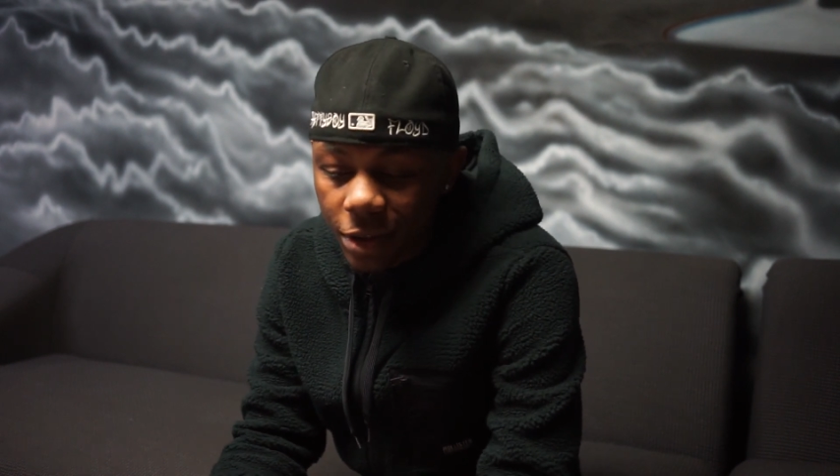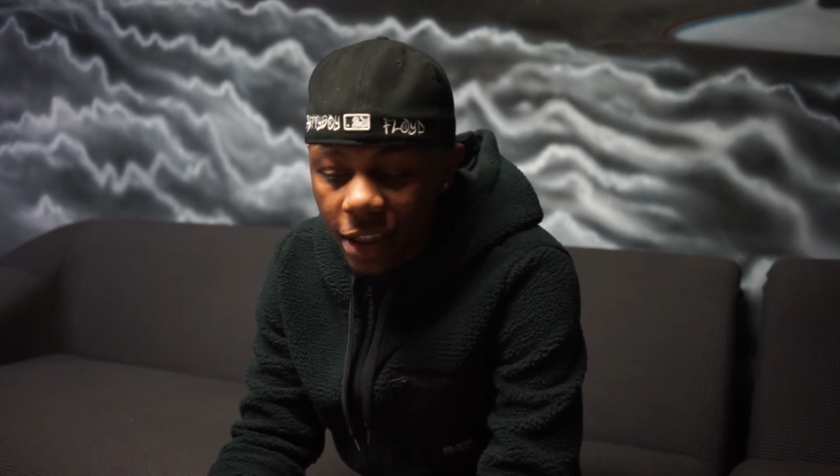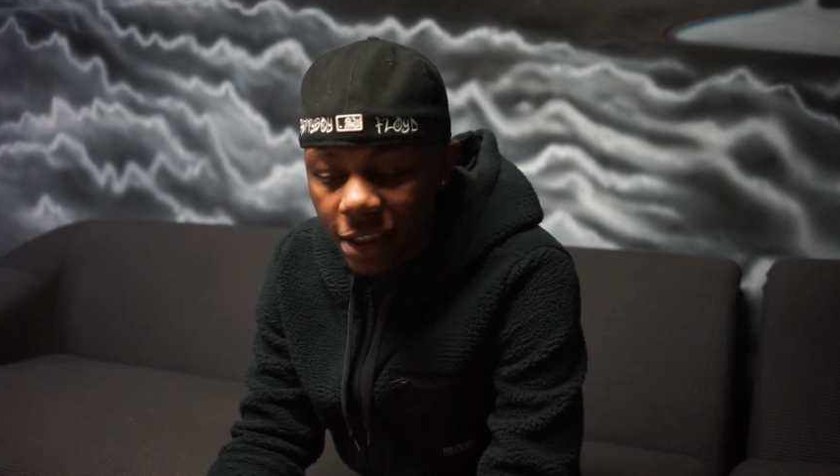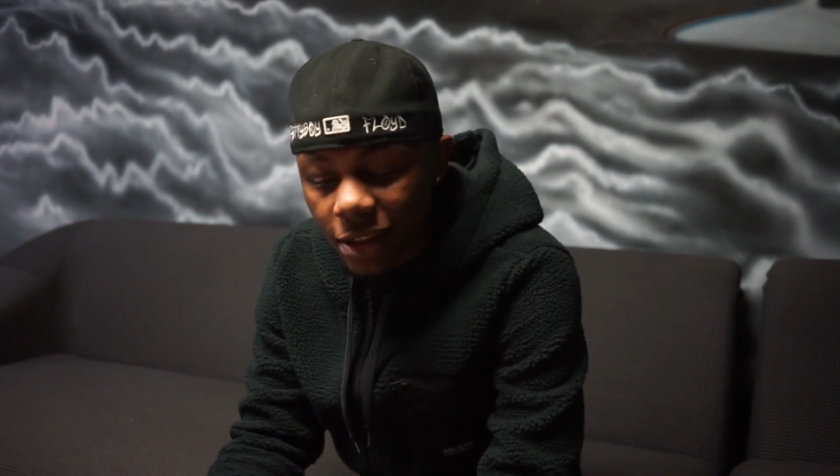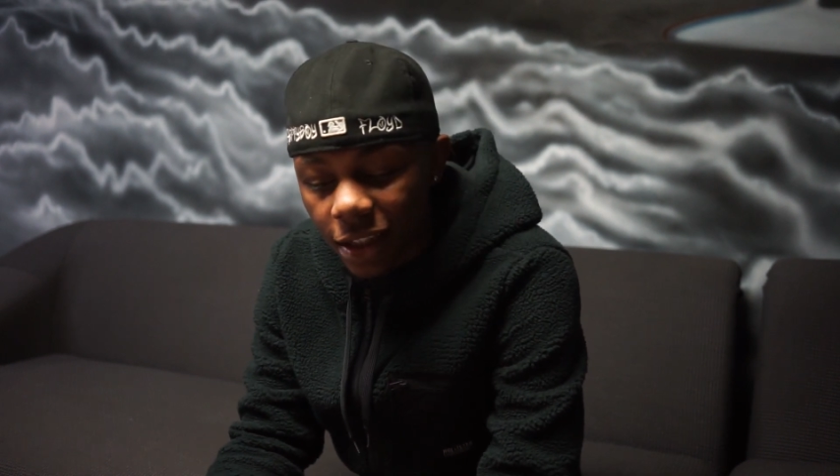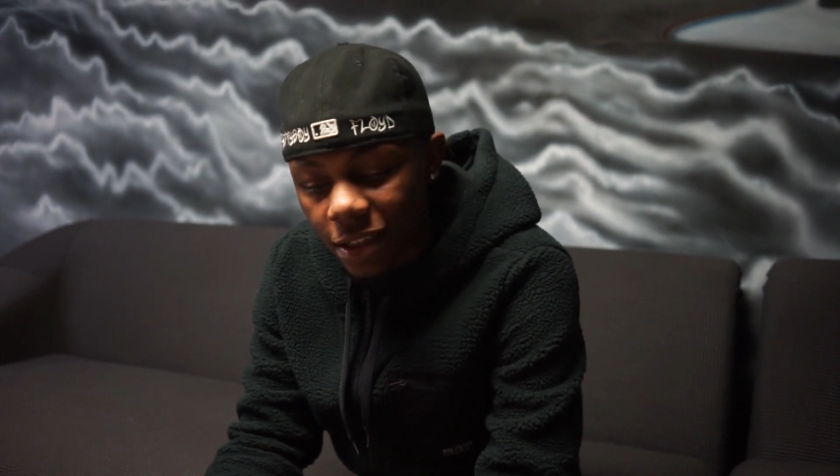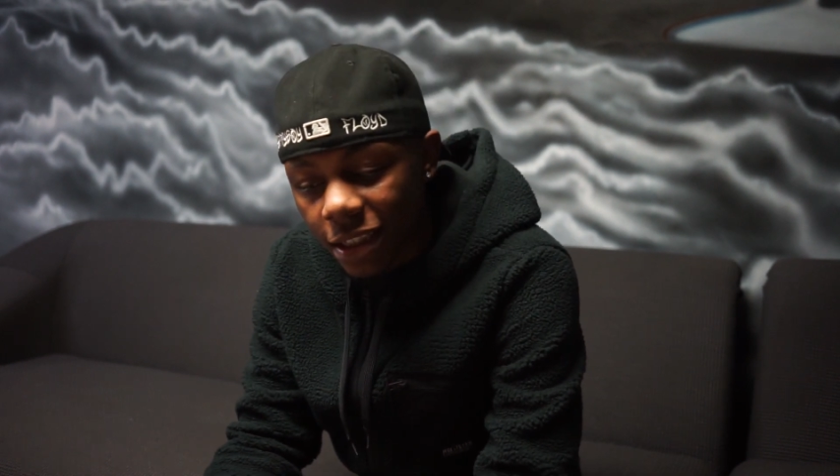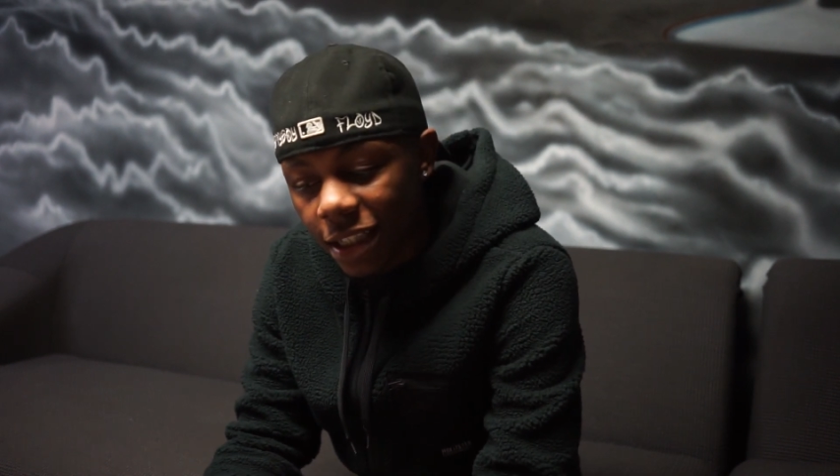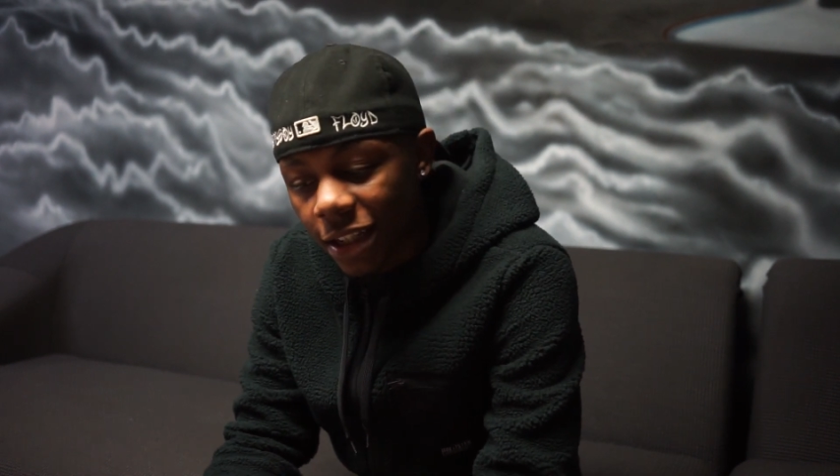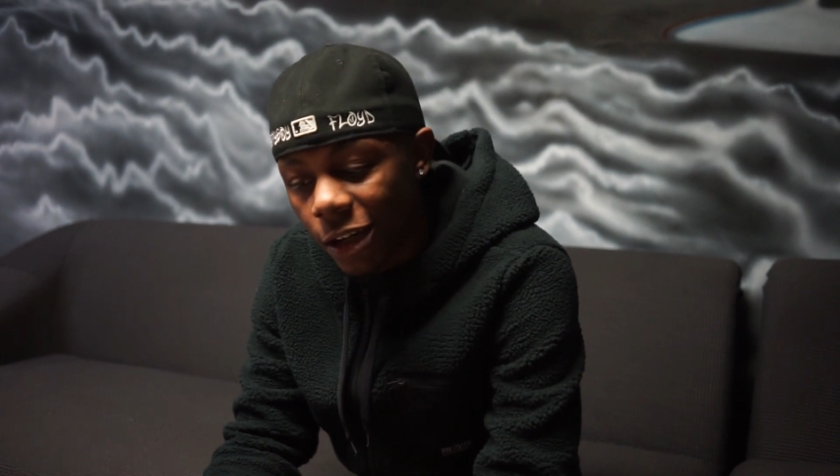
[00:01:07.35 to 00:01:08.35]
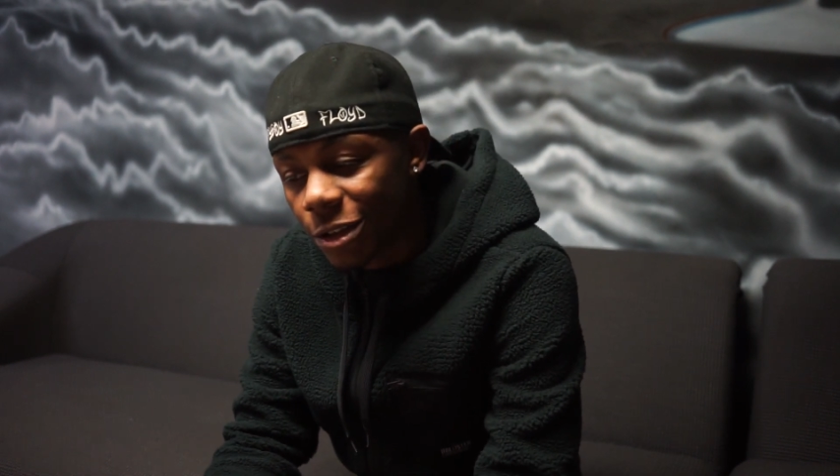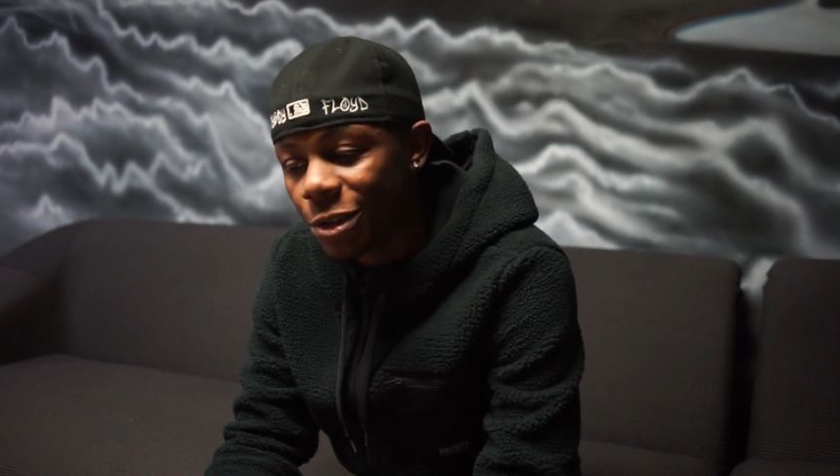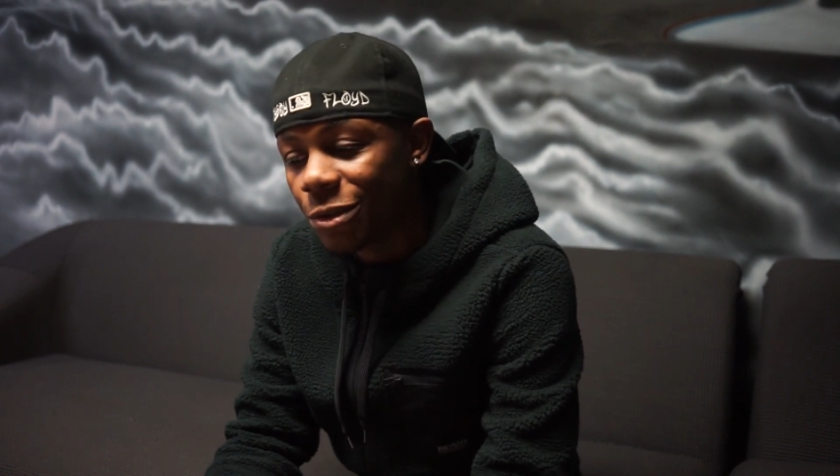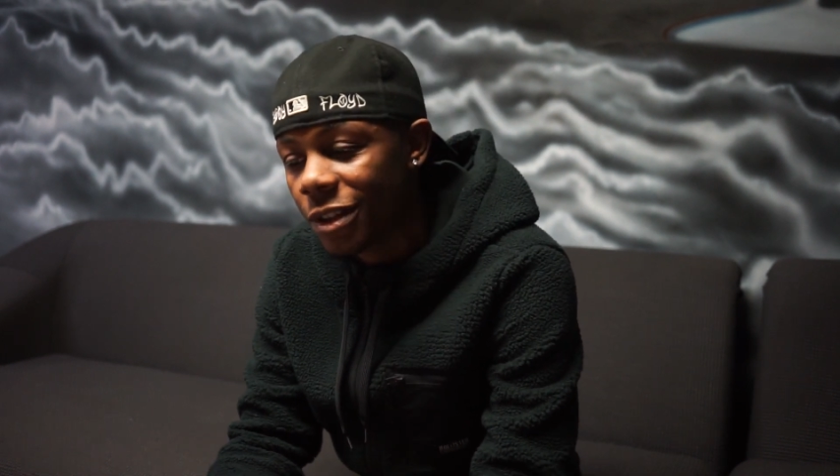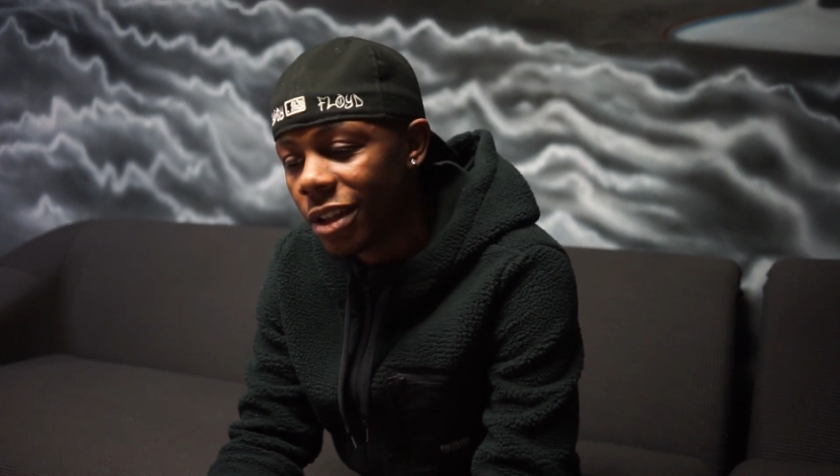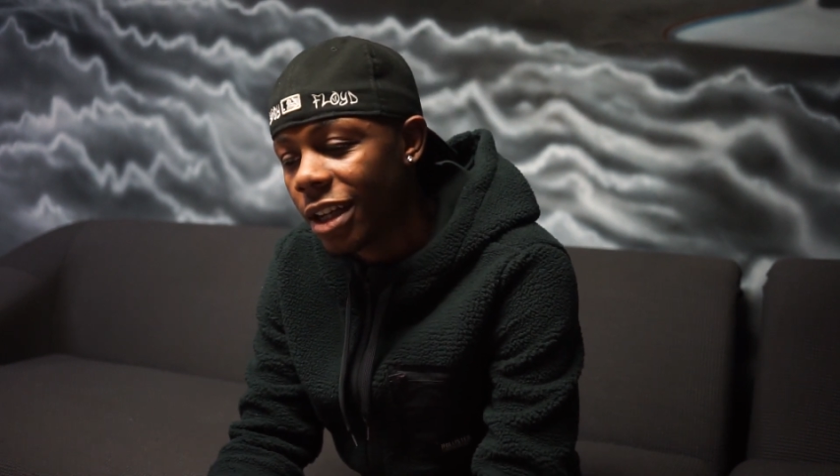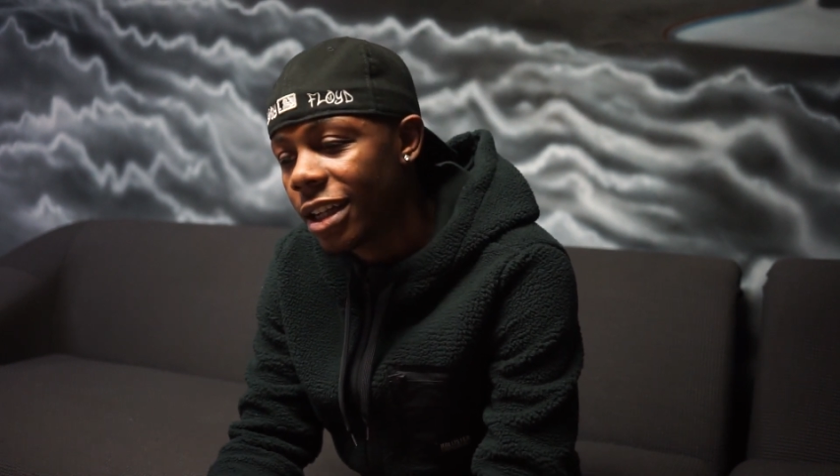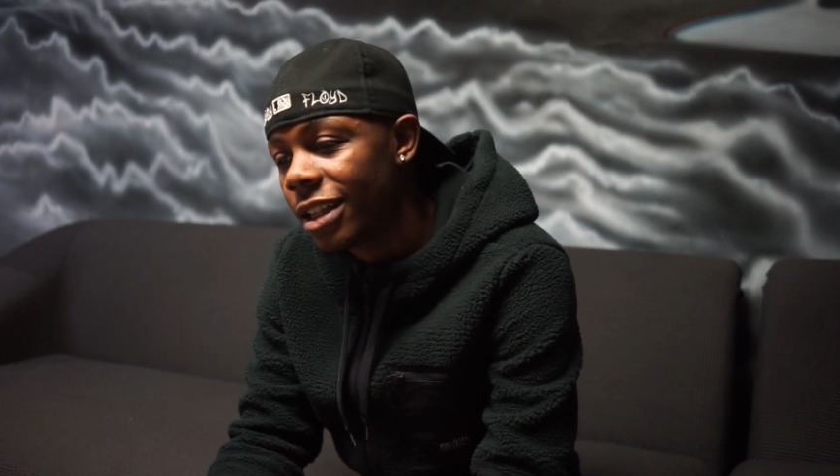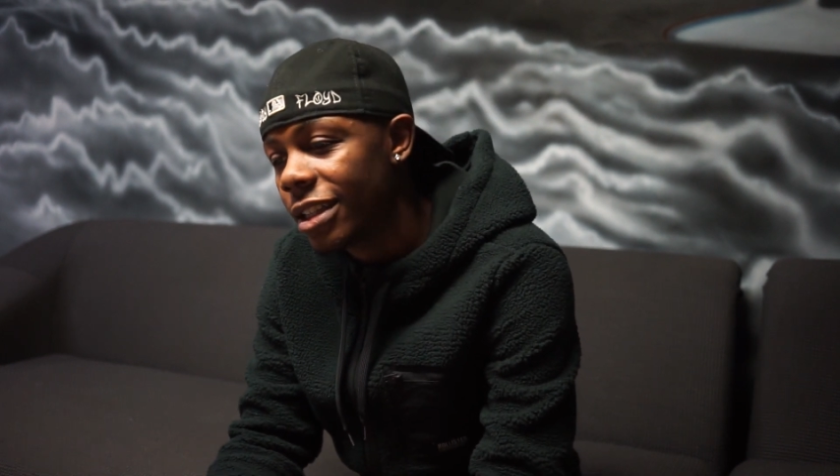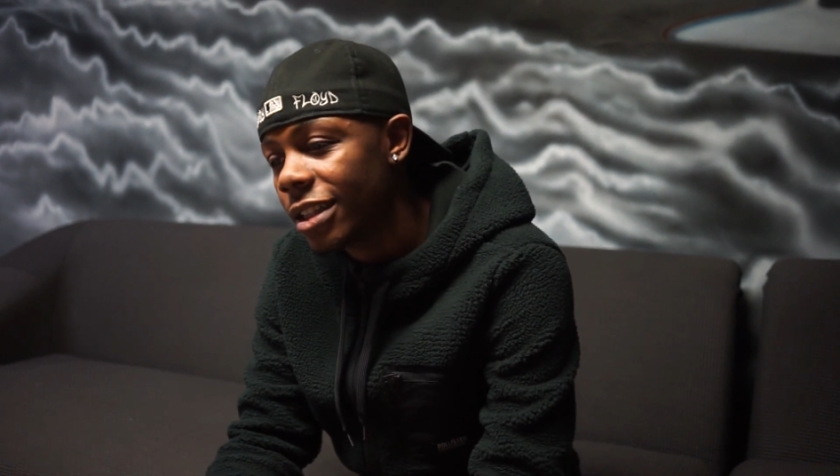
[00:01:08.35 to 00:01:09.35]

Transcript: things like that. I also feel like